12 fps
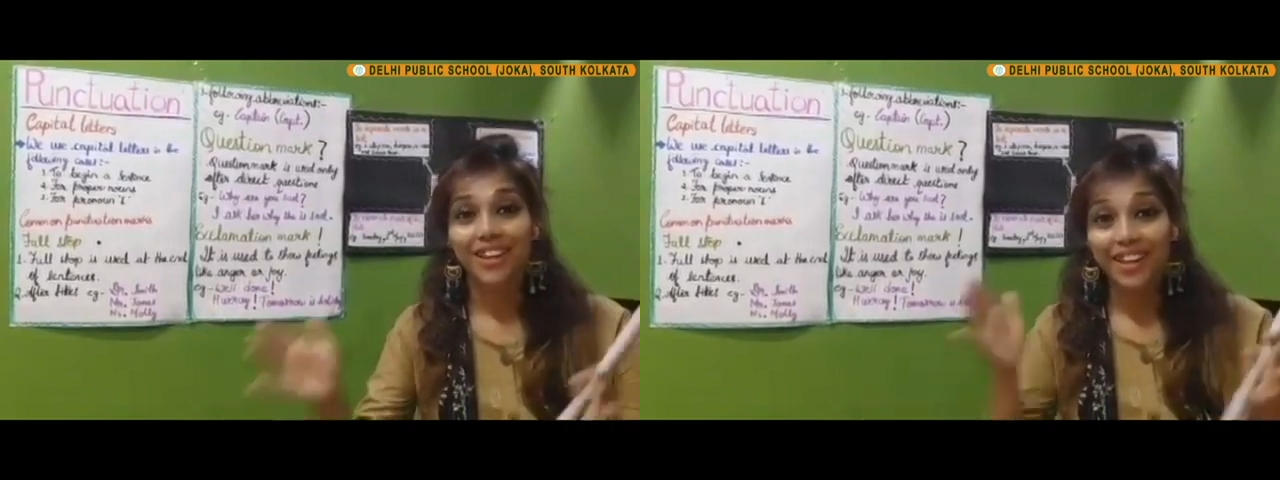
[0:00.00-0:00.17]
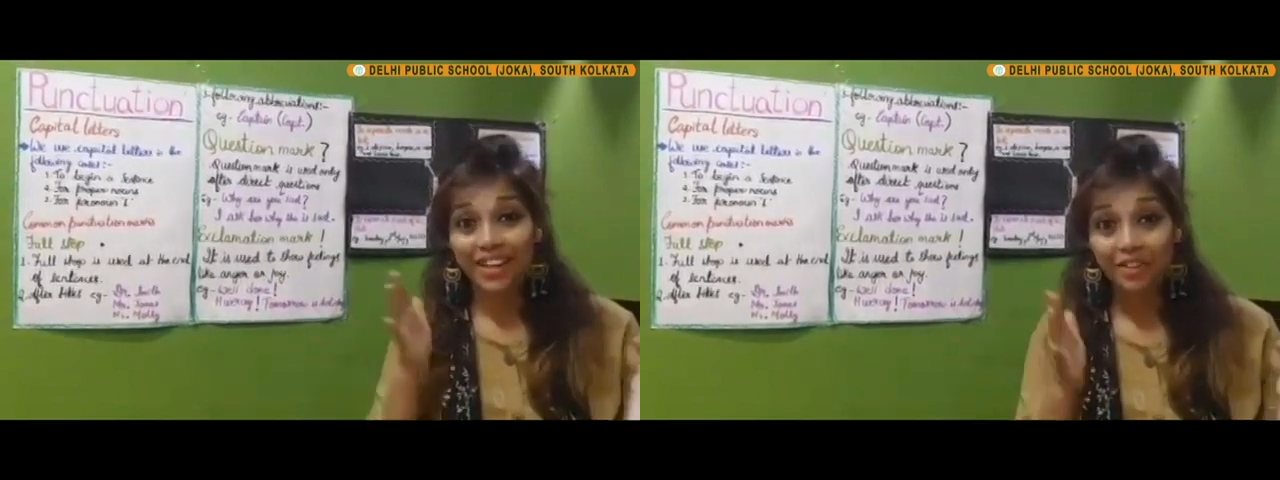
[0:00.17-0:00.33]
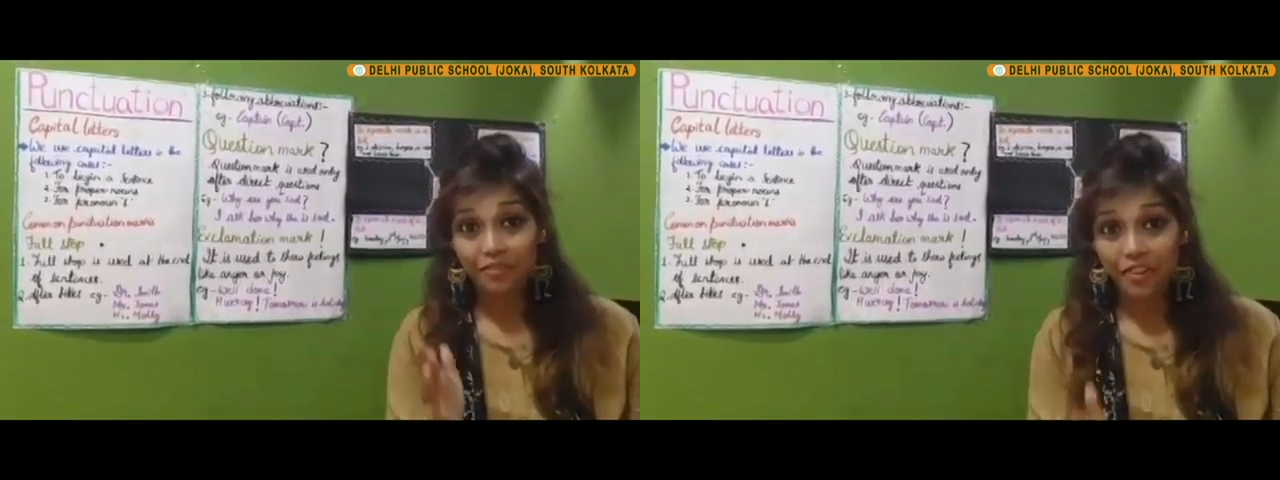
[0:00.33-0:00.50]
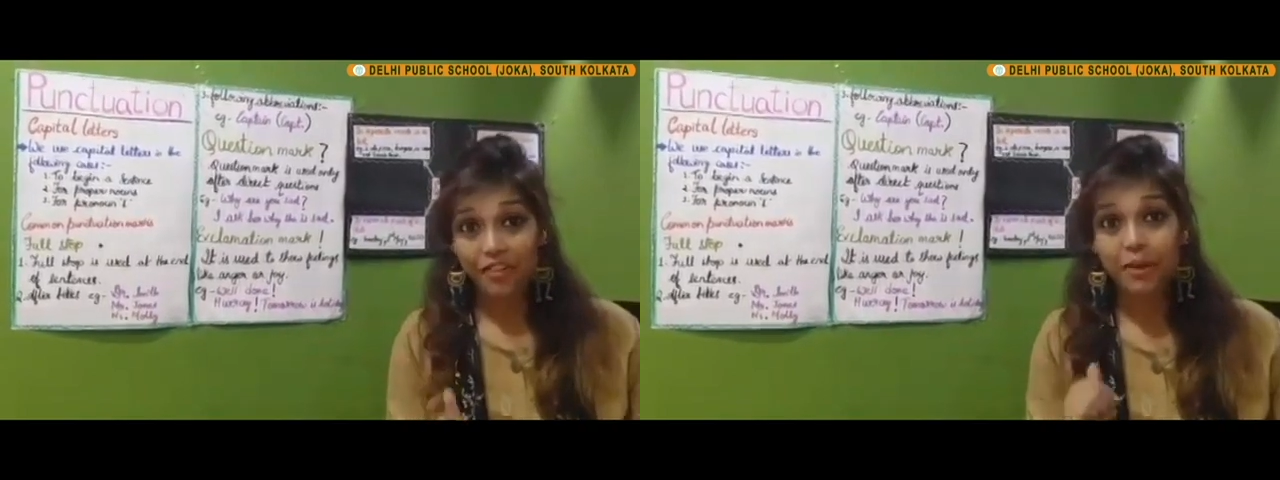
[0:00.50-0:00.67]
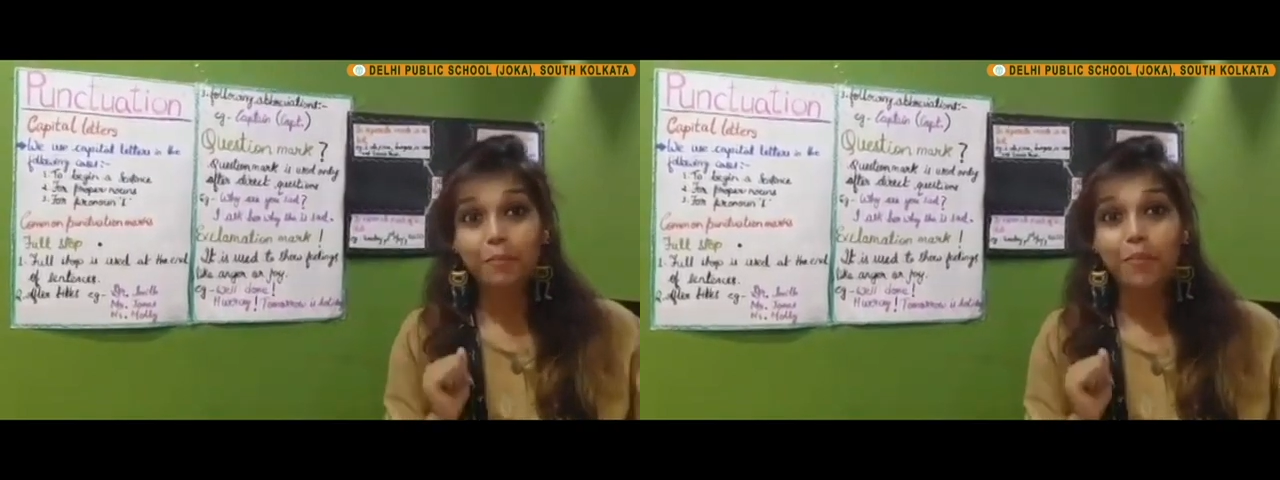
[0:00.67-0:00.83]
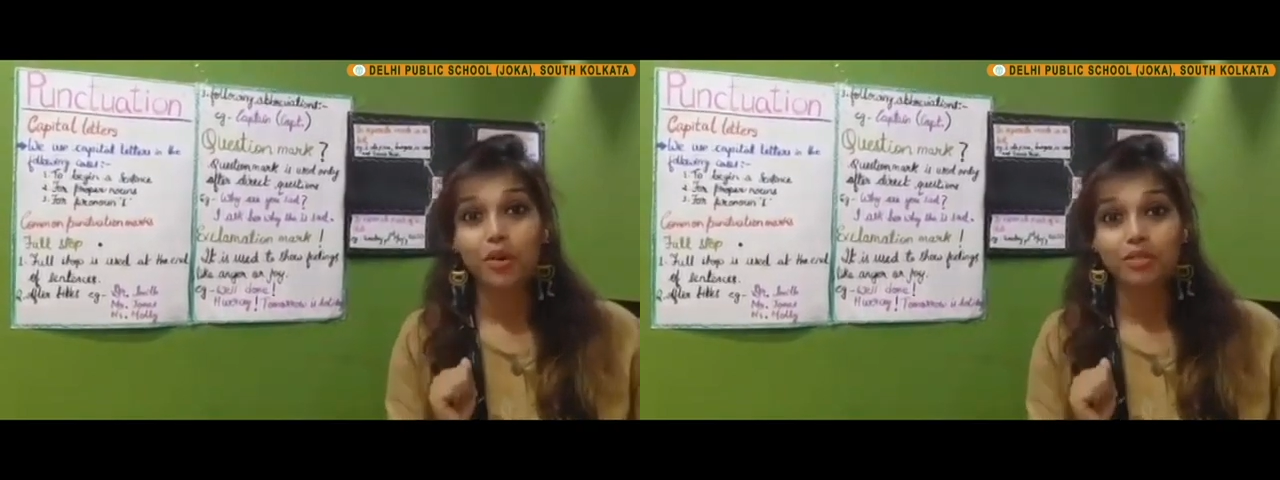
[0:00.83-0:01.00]
are very
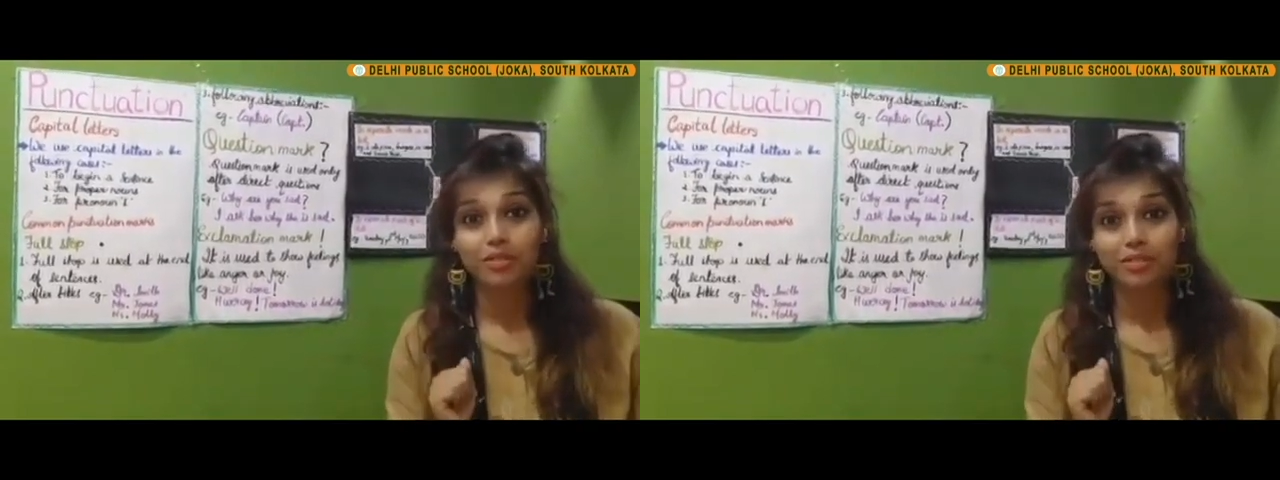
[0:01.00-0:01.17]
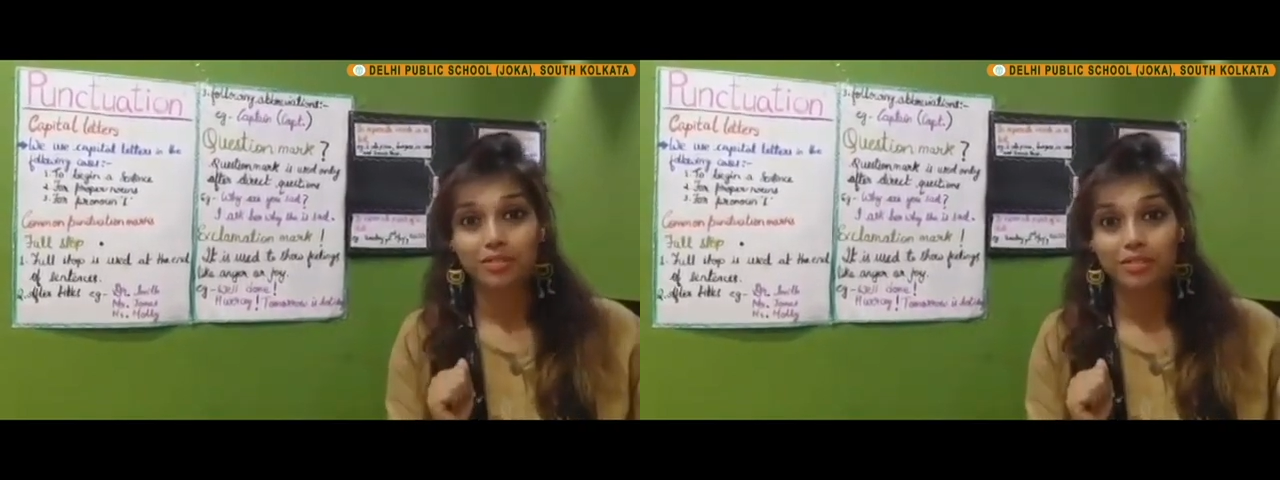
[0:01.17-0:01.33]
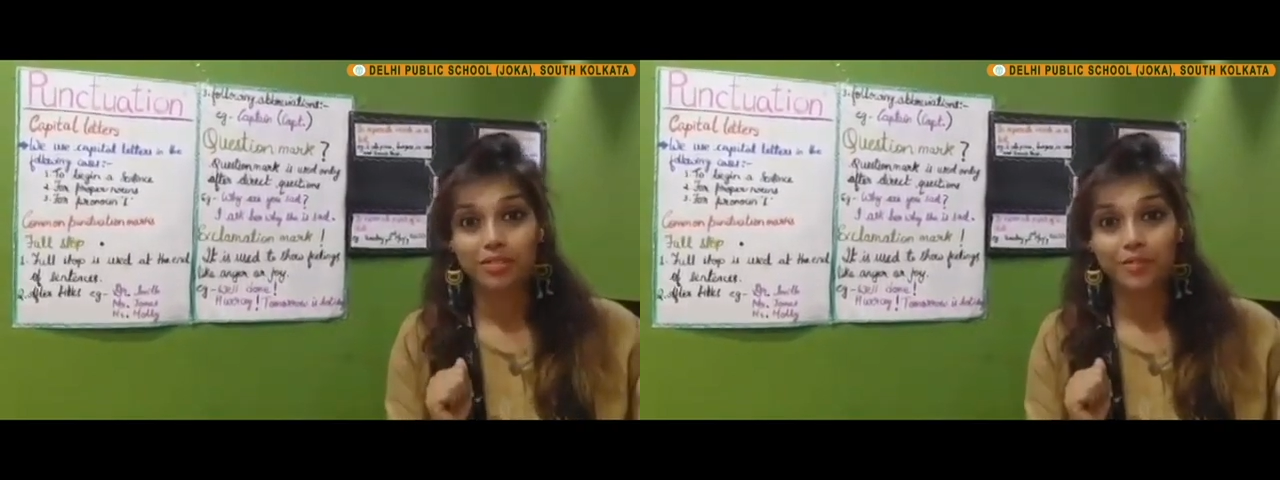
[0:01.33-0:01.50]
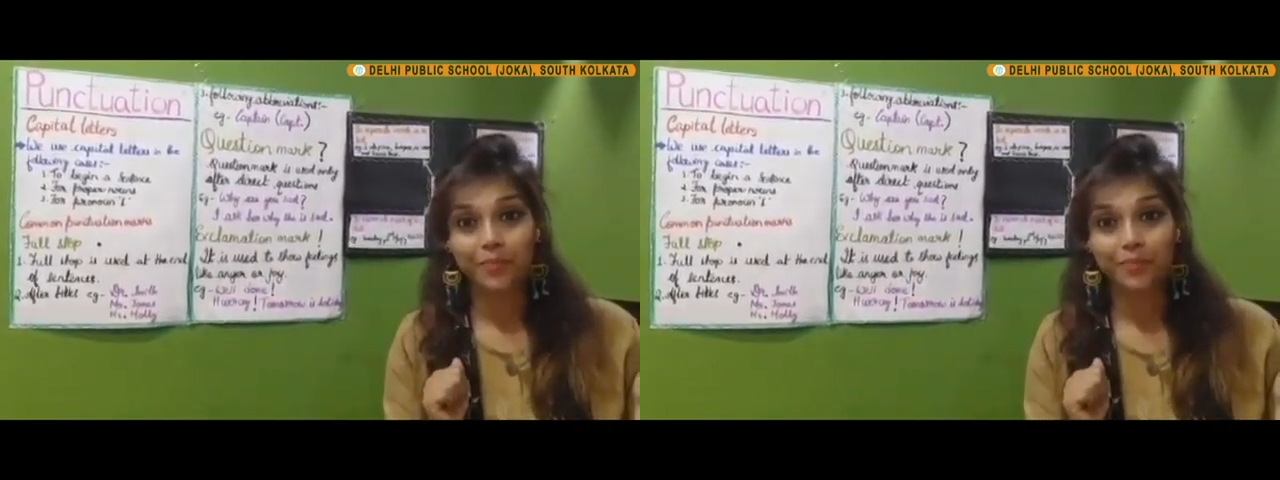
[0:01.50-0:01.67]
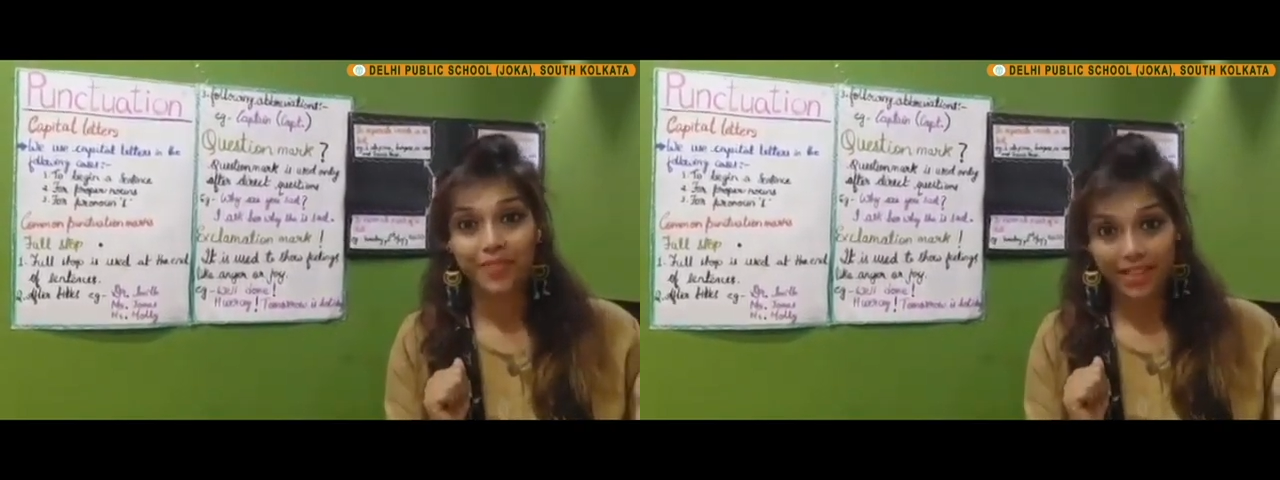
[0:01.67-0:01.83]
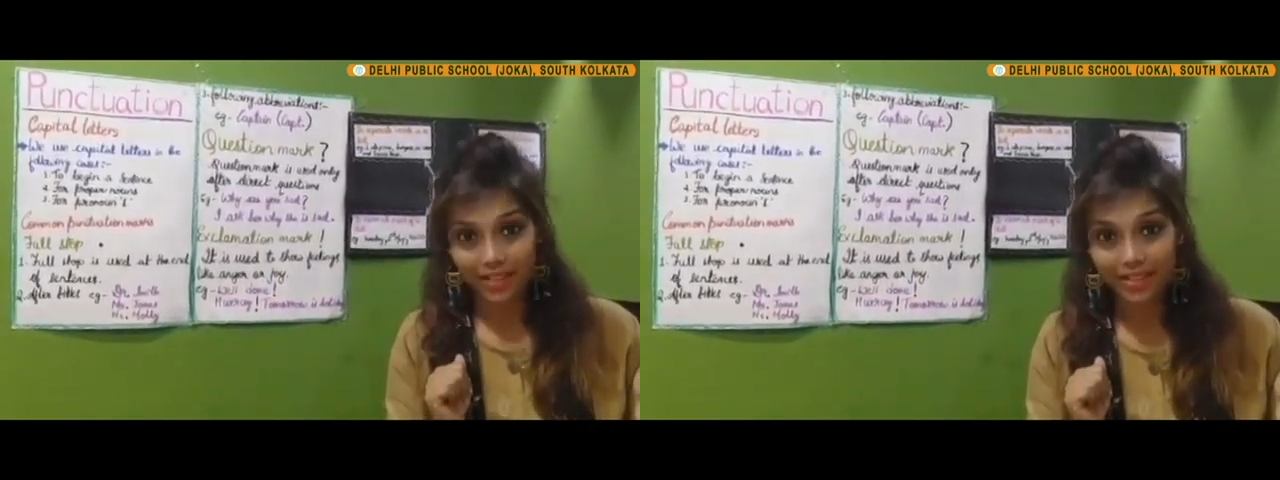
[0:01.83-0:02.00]
important,
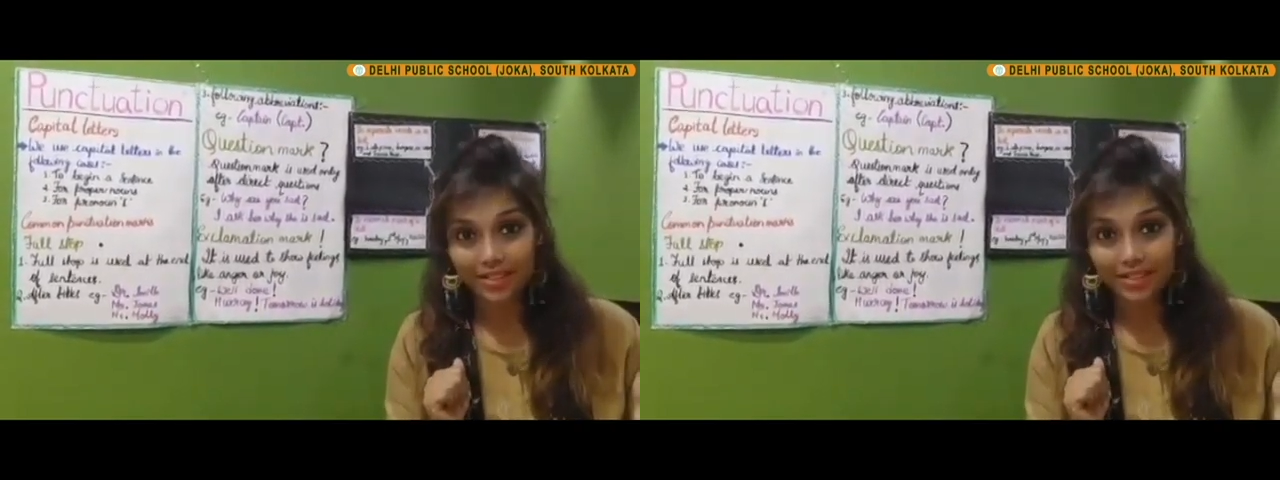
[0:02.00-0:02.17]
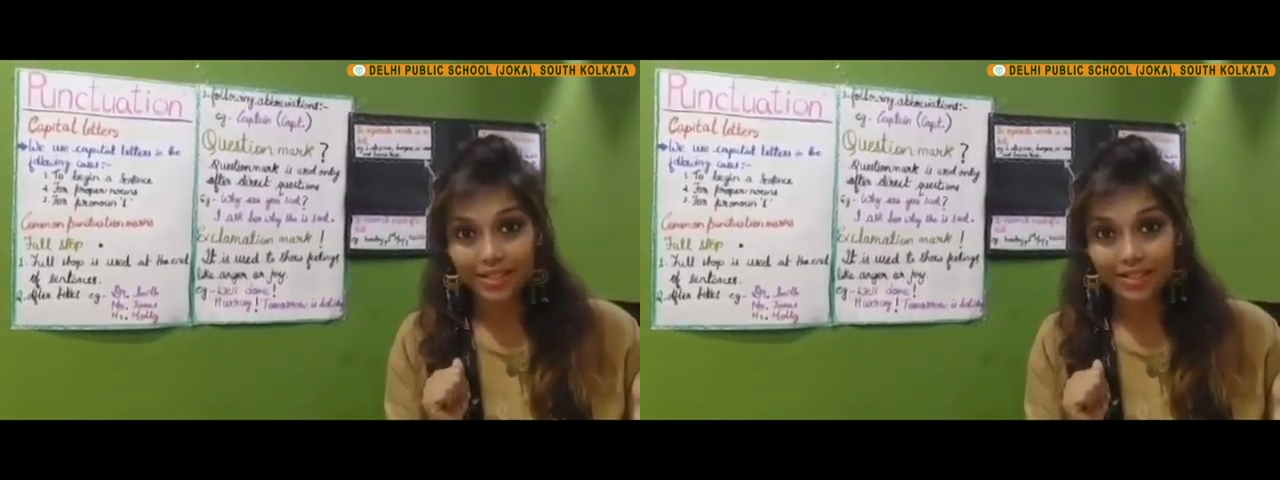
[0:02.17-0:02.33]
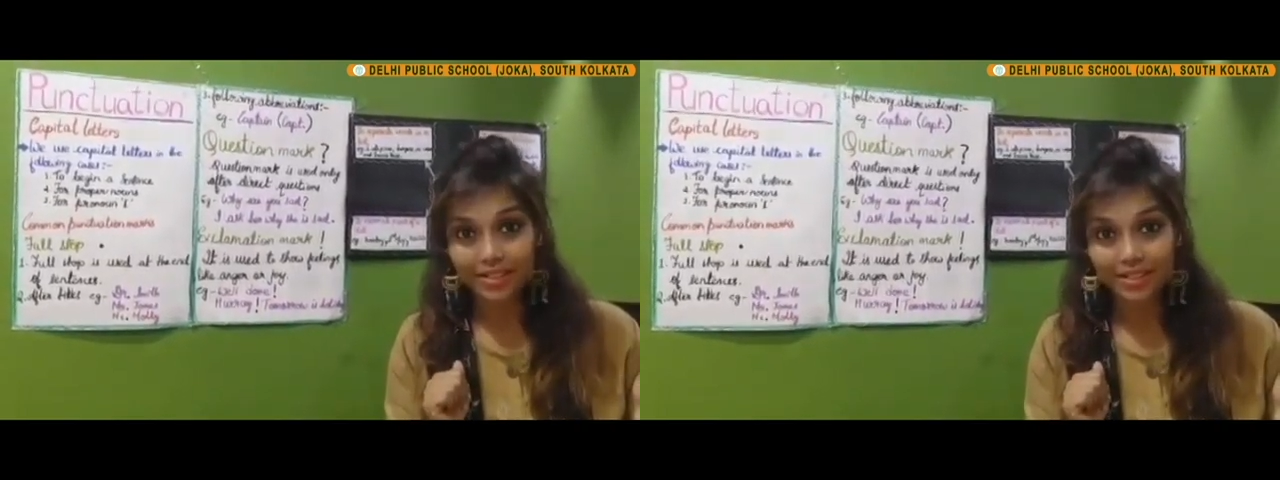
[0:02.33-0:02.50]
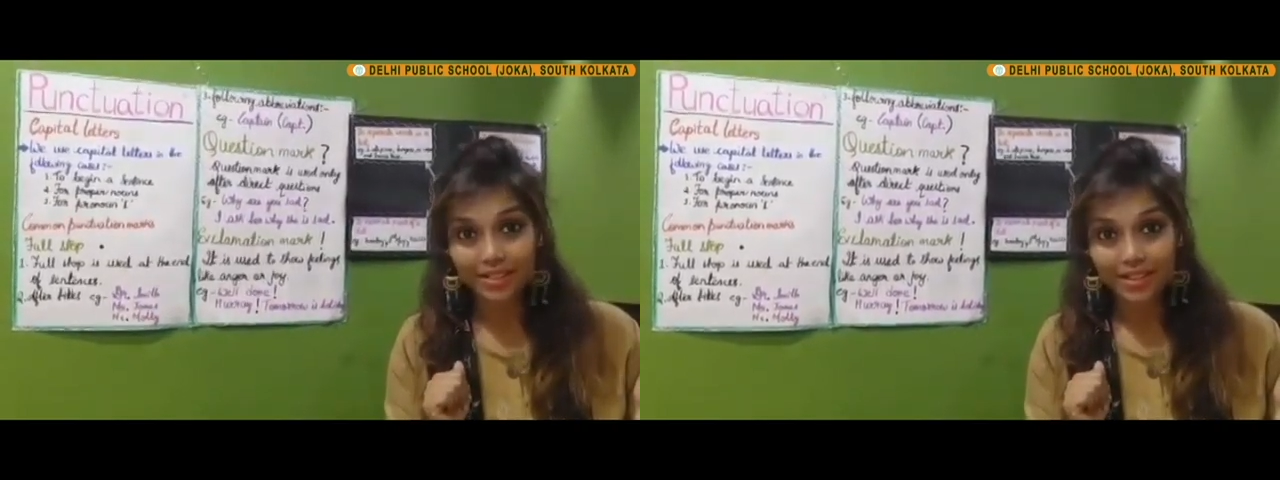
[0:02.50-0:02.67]
isn't it?